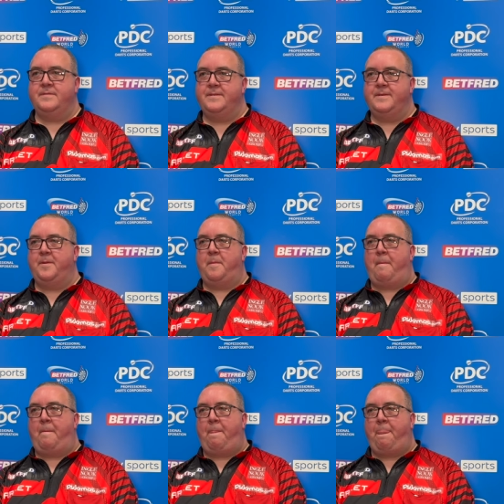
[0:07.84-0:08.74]
Stephen,
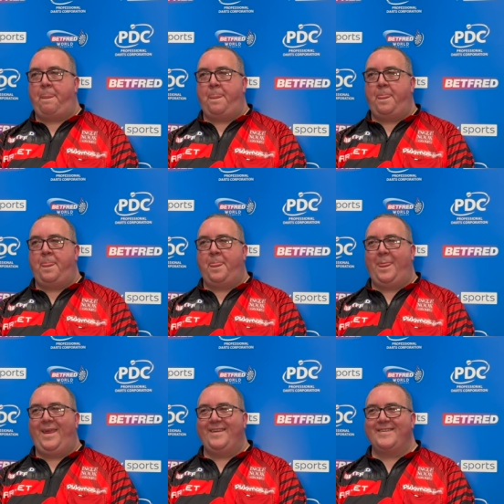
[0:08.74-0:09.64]

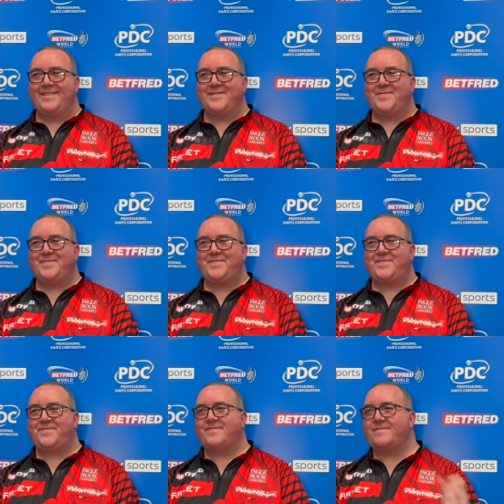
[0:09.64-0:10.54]
congratulations. You
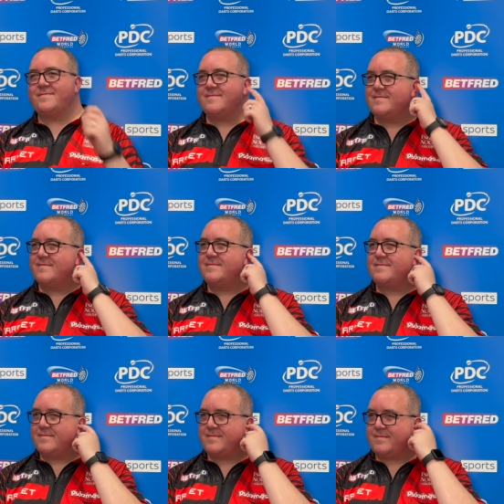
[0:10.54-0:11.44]
needed extra time
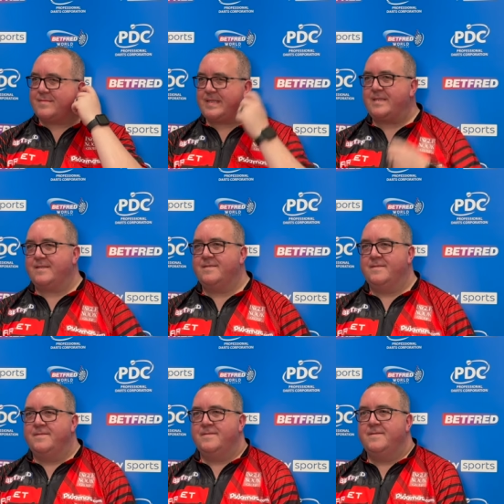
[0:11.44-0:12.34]
to get over the
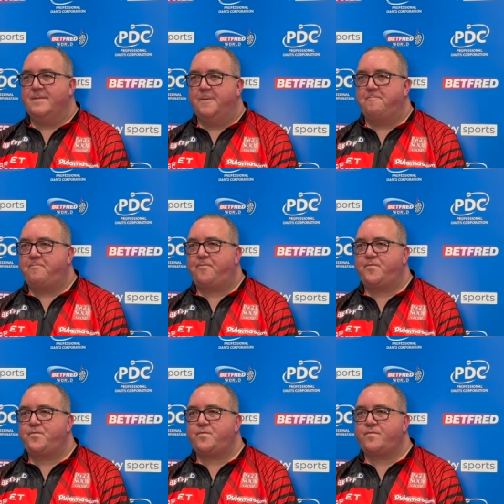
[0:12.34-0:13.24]
line, but got there
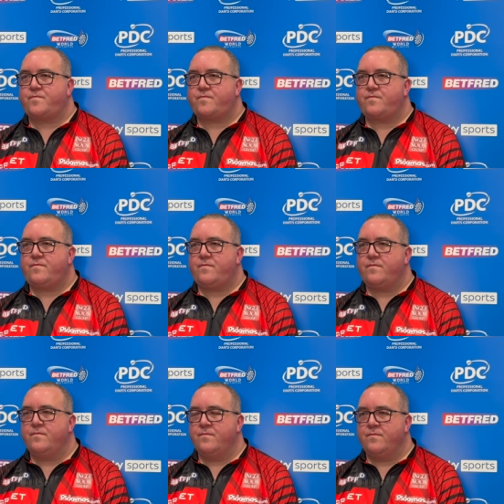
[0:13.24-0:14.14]
in the end. Just sum
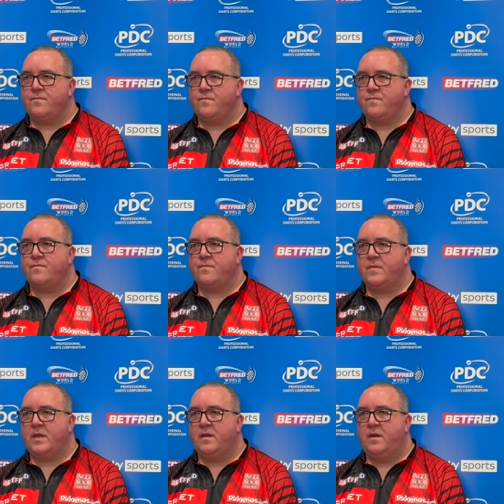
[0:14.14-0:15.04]
up what a game it
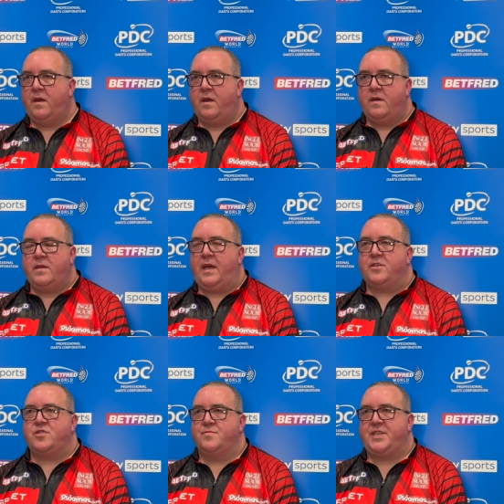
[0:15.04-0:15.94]
was. Yeah,
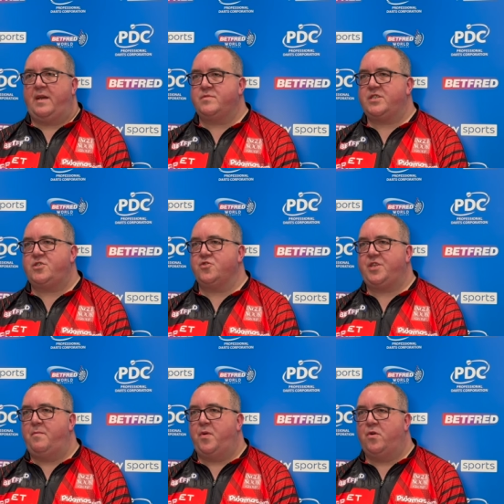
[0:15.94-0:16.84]
sometimes it's just
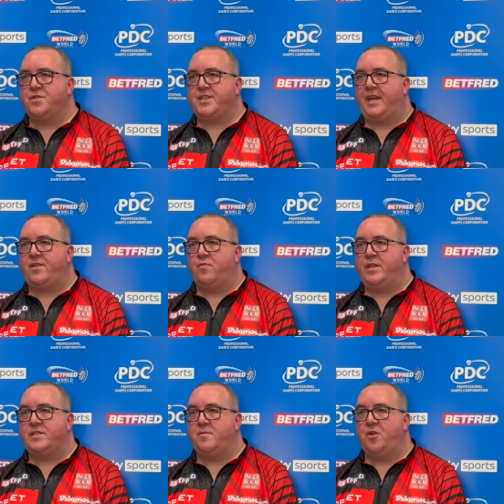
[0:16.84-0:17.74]
important to get the
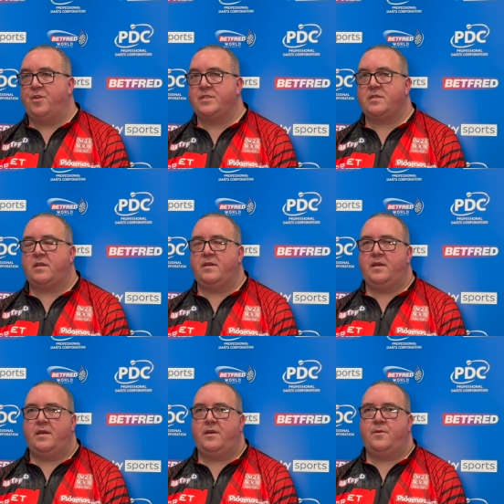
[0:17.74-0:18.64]
win, to be honest.
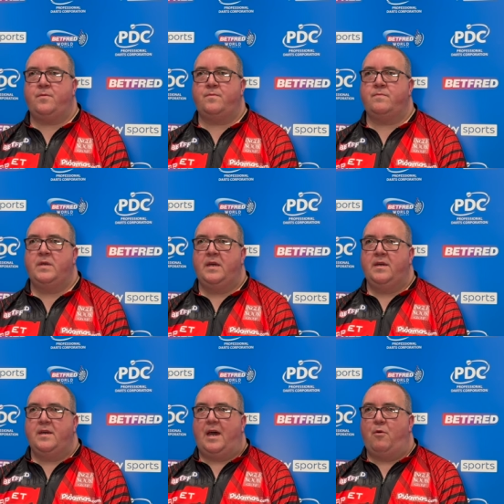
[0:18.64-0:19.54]

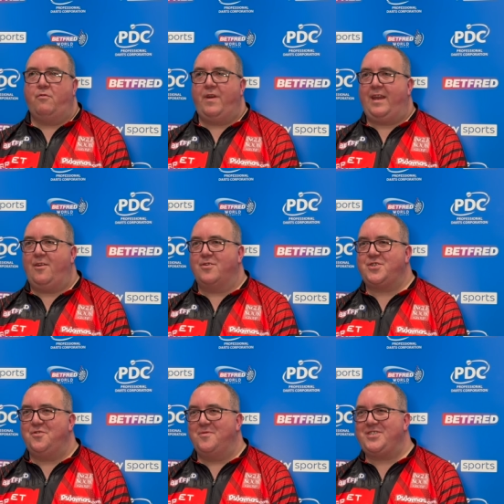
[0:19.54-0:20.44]
I won't really look
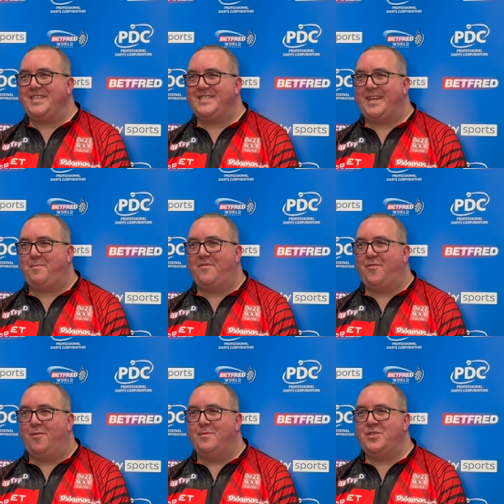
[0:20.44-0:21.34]
too much into that
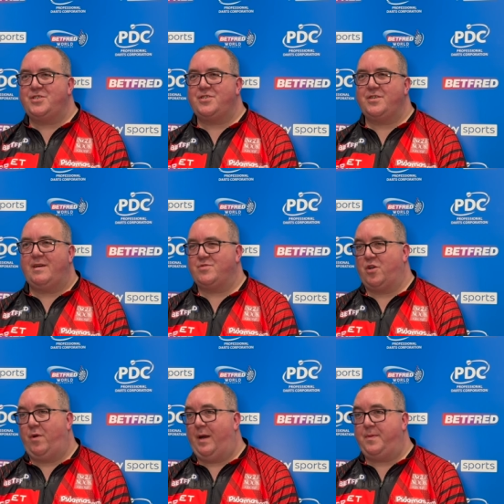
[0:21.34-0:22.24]
performance. I'm
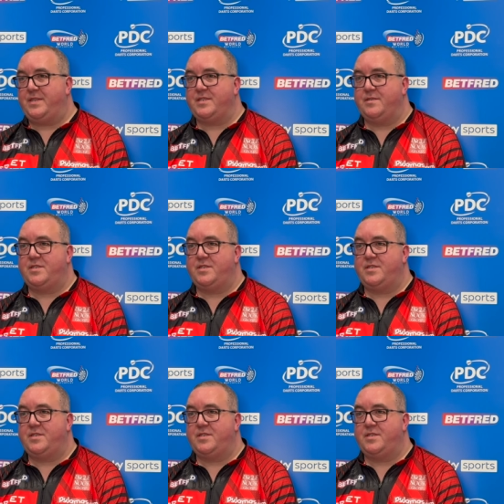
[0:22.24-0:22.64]
so happy to